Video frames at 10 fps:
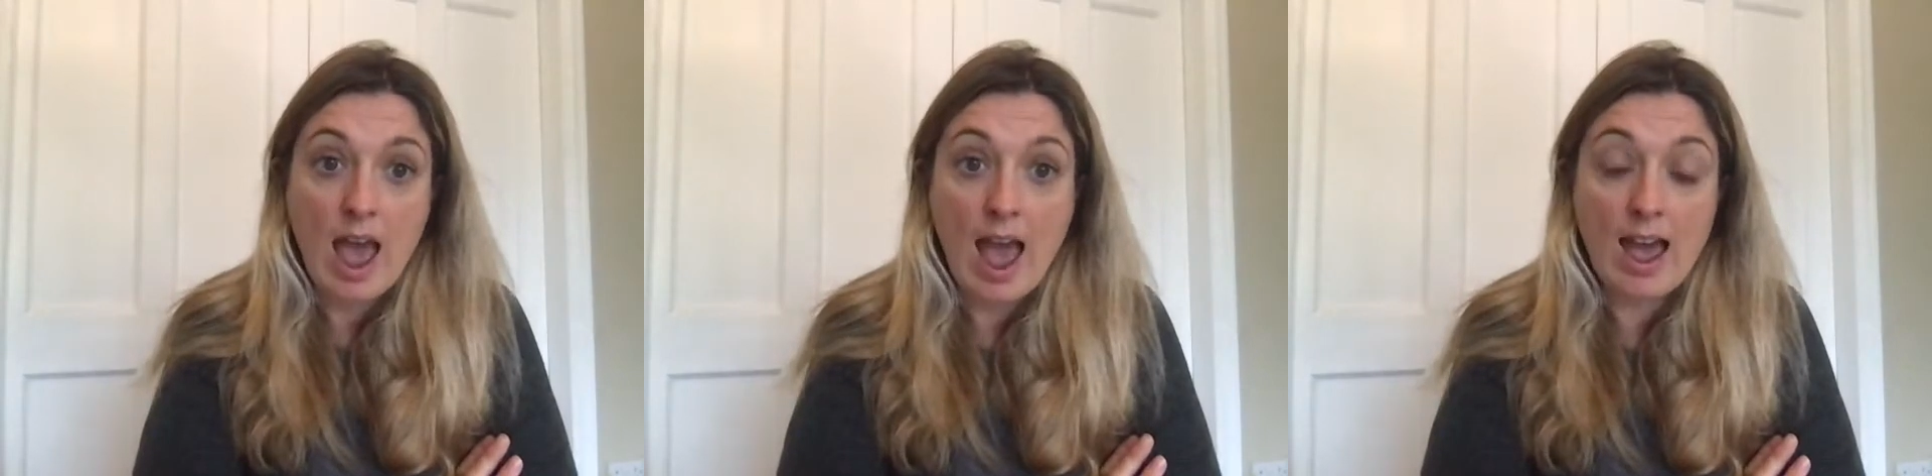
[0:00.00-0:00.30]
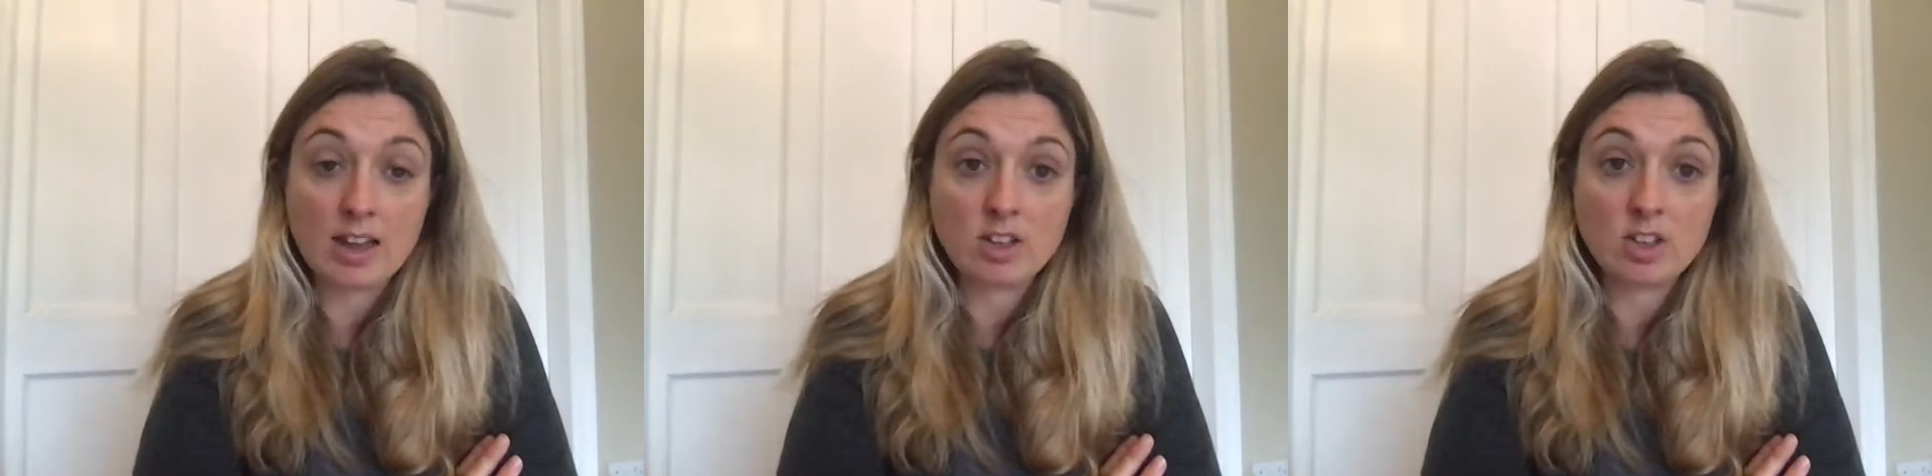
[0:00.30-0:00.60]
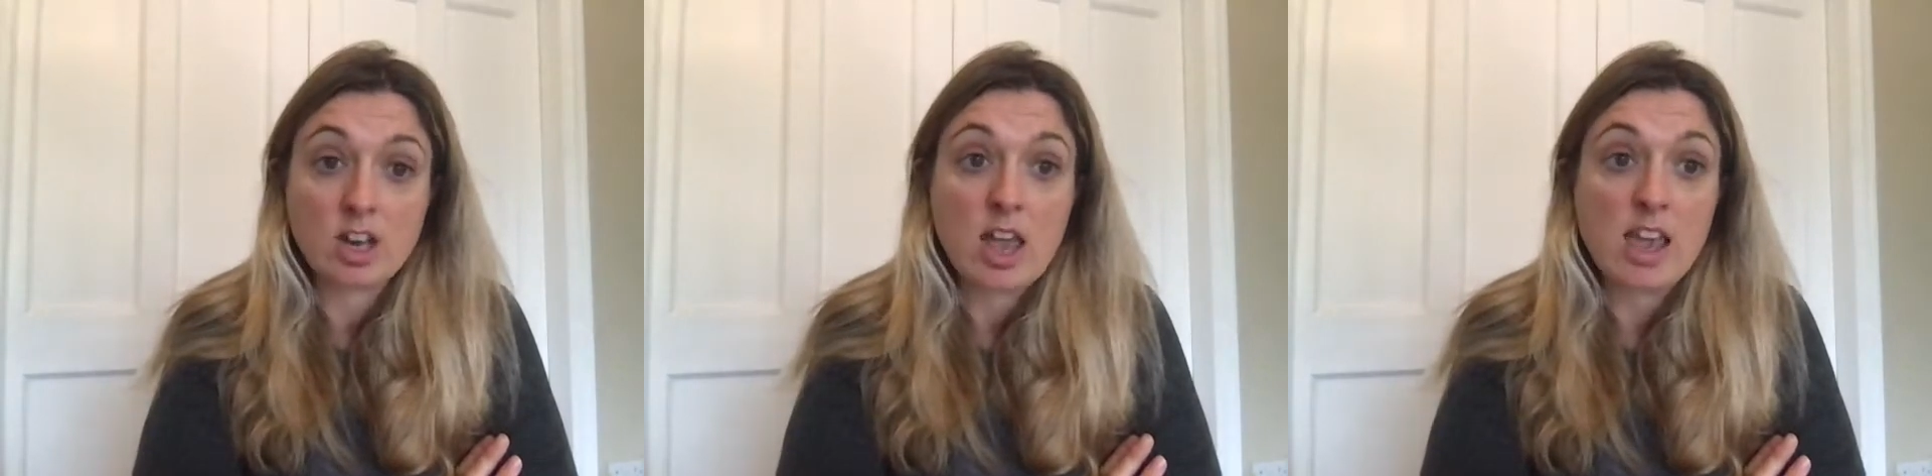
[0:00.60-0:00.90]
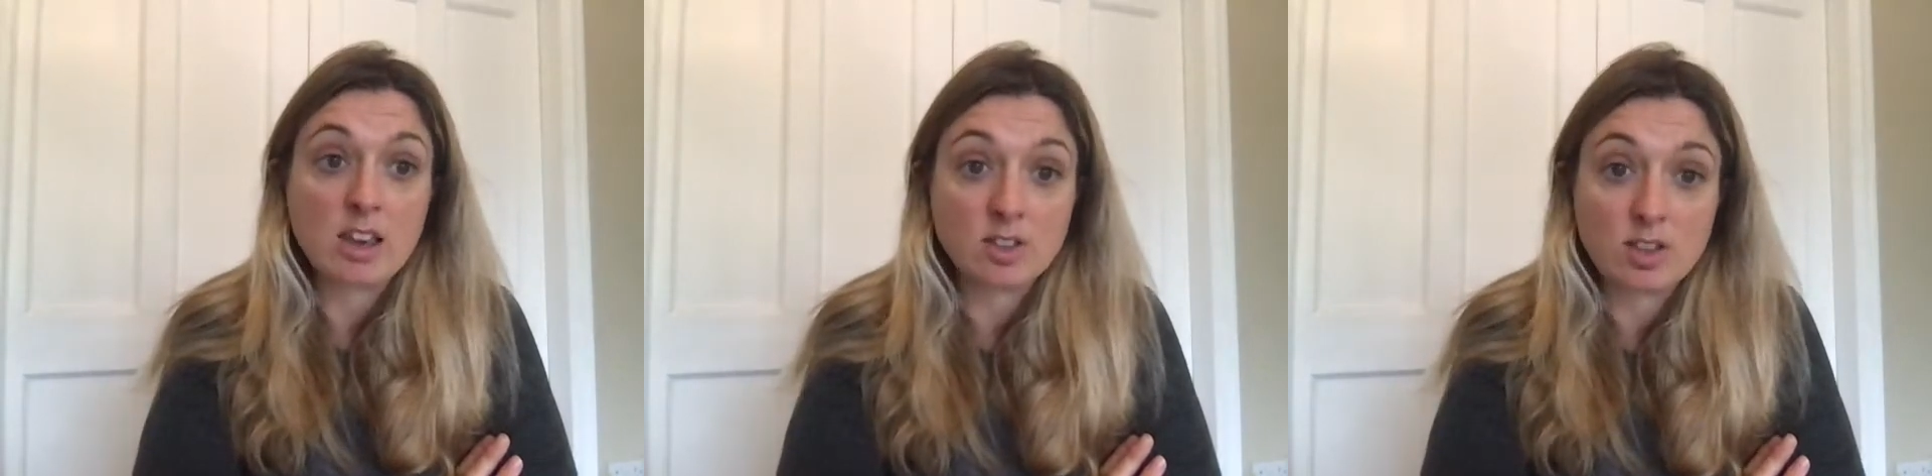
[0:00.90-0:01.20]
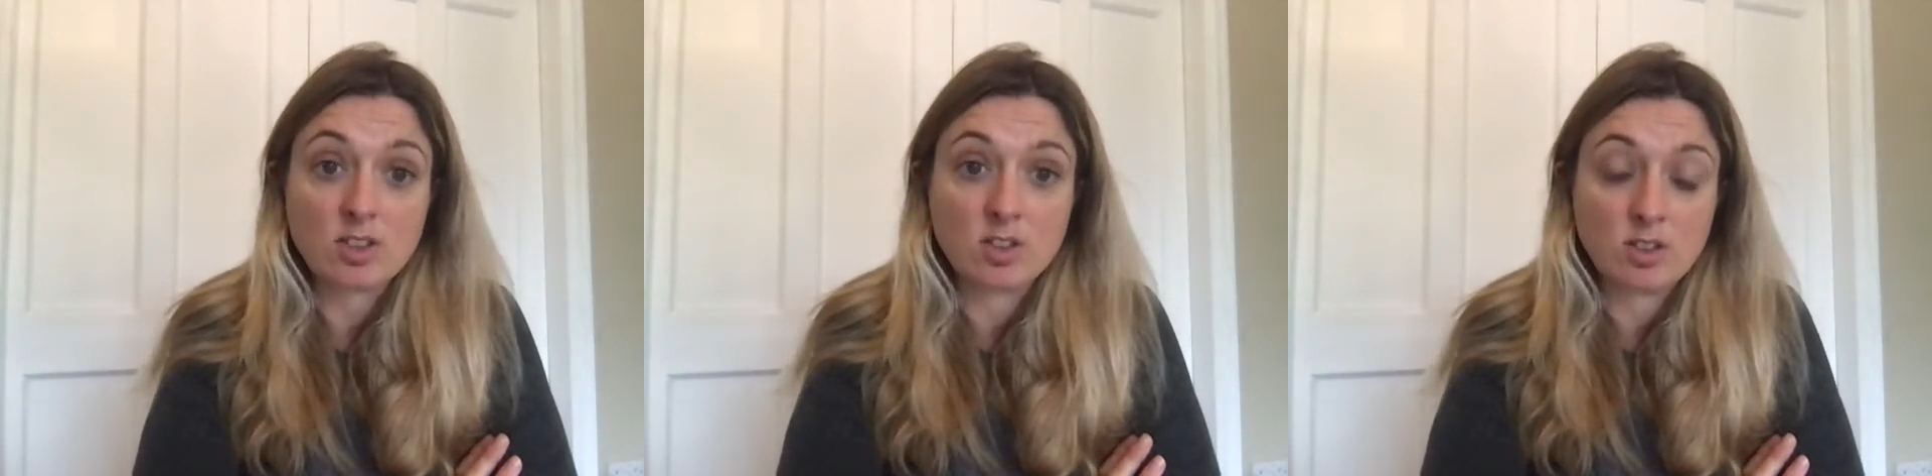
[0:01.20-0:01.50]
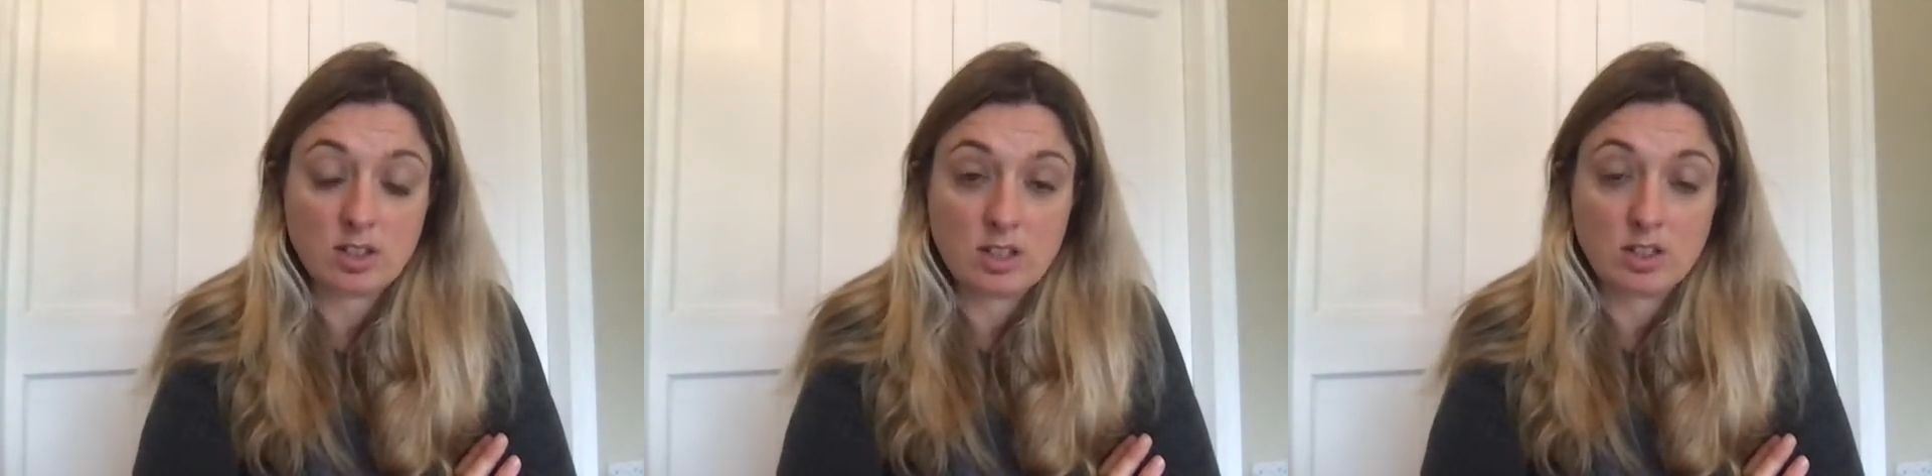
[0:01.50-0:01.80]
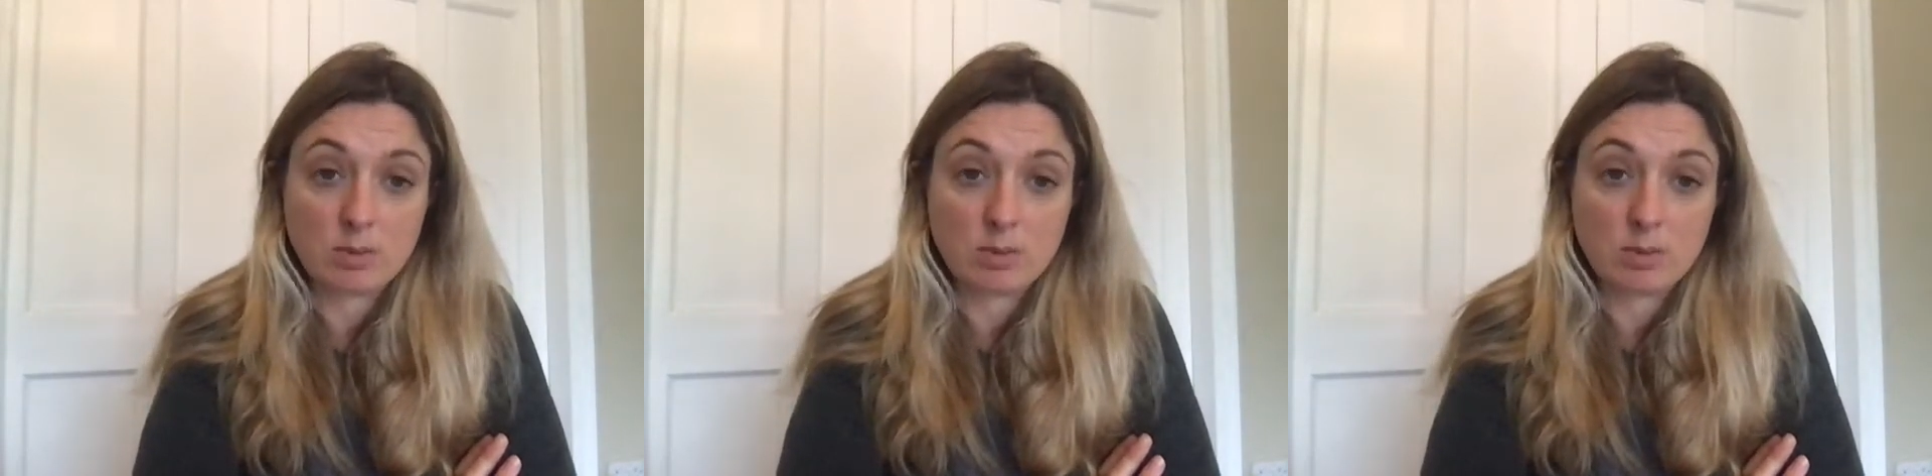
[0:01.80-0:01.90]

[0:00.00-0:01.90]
and inconsistencies